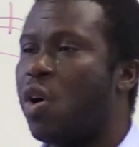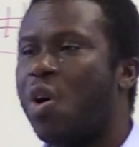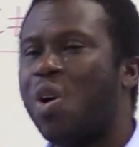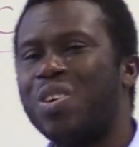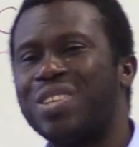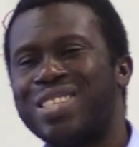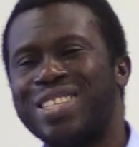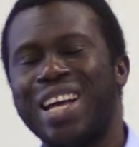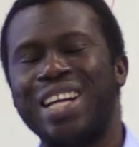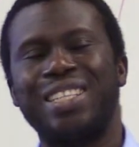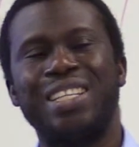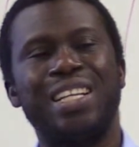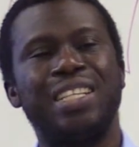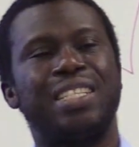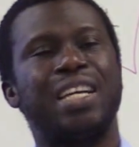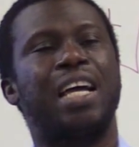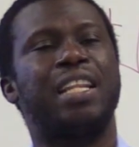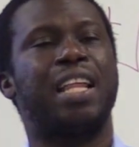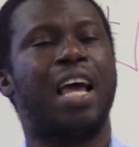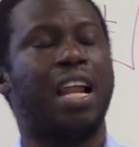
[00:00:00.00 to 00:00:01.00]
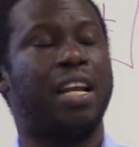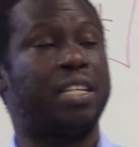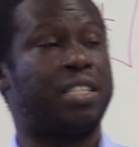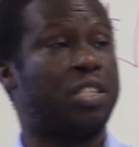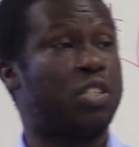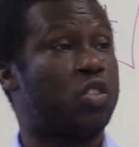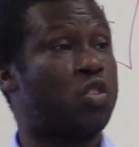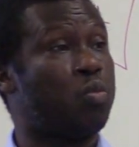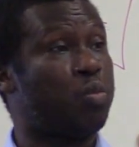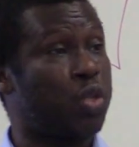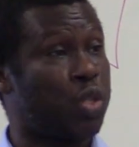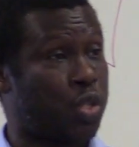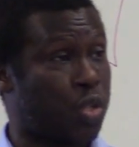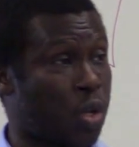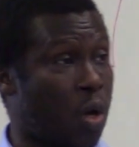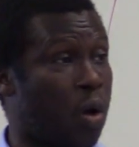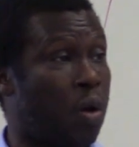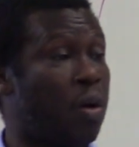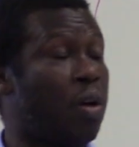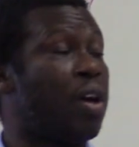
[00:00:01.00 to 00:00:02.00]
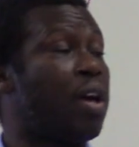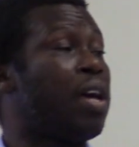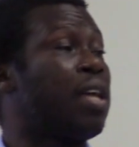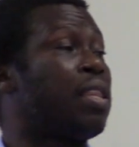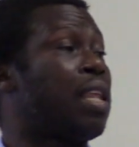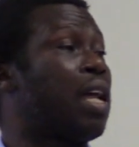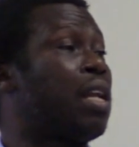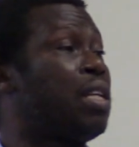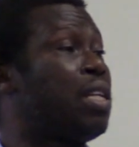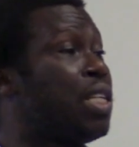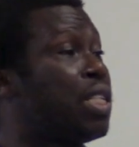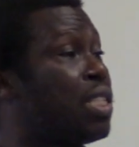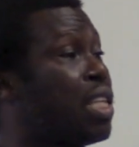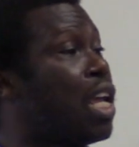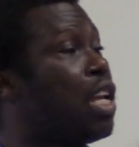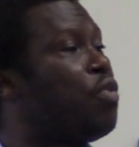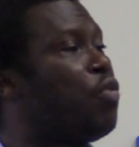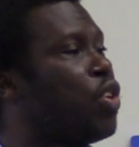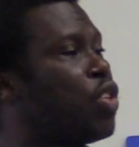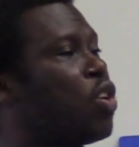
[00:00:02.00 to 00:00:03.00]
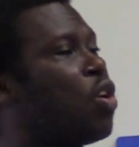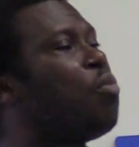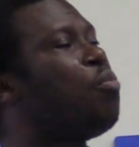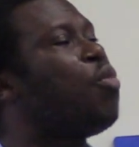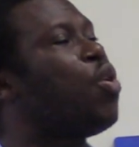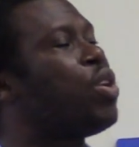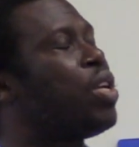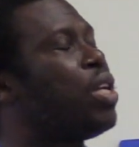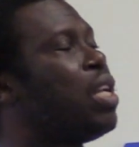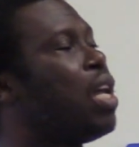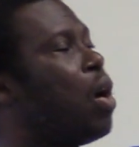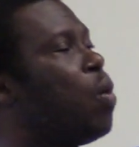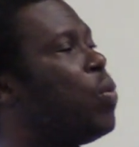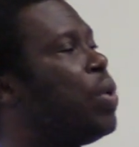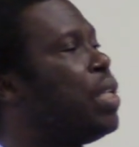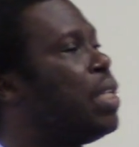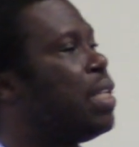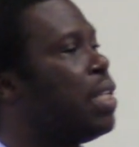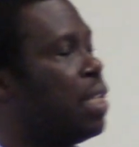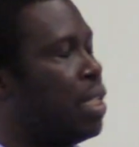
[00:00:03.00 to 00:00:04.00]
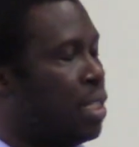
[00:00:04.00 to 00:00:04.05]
uncertainty analysis to be sure that digital elevation model that we